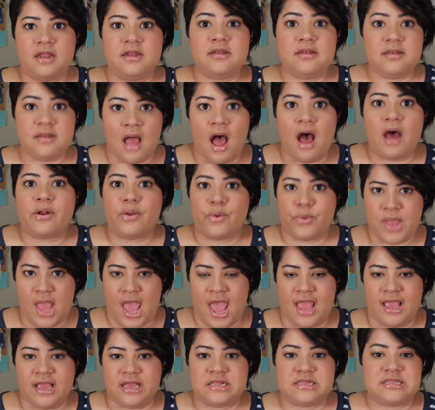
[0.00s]
not
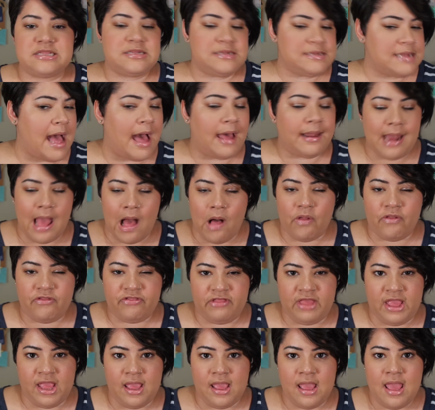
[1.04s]
okay. It's not
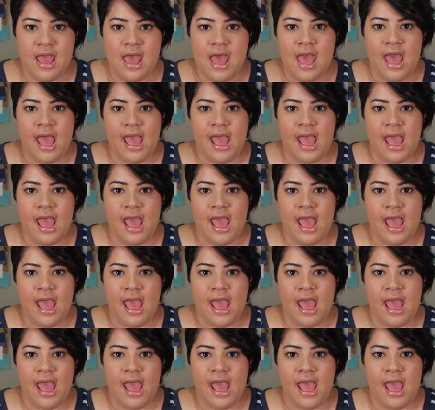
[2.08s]
healthy.